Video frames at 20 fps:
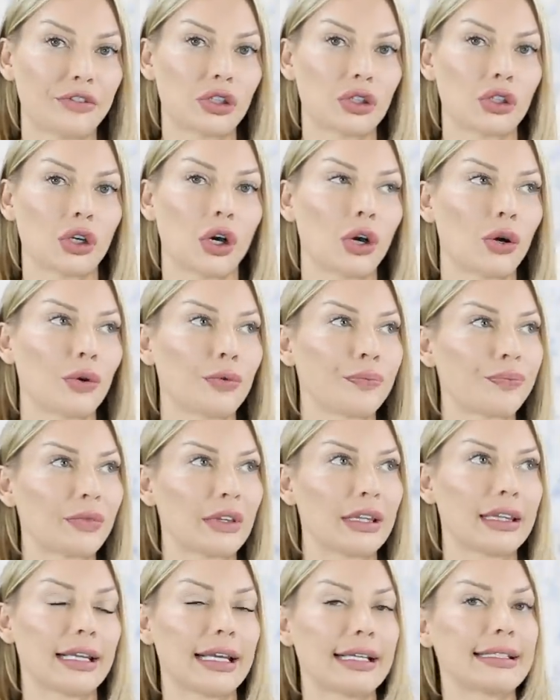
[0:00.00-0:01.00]
So
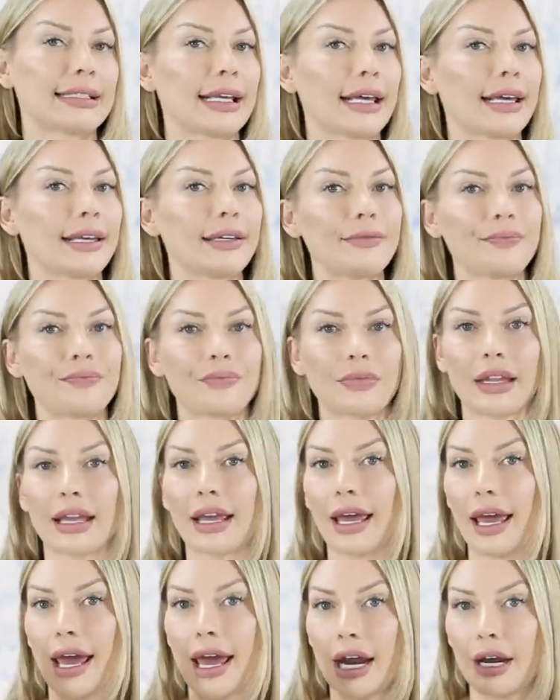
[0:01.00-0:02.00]
let's say
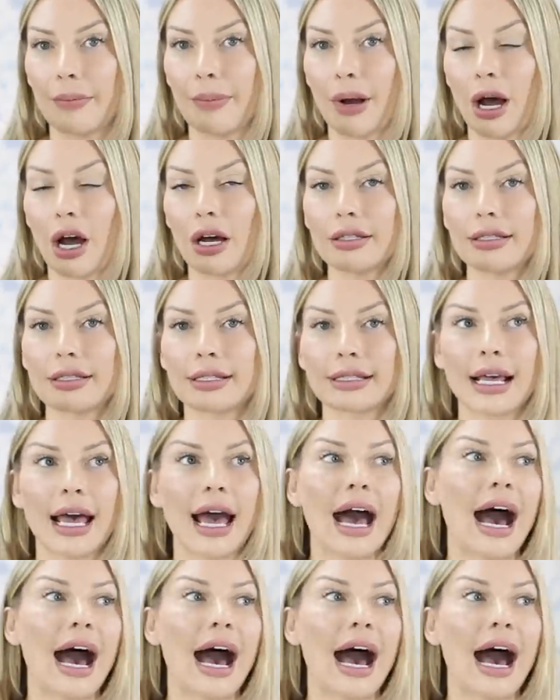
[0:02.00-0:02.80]
AirPods.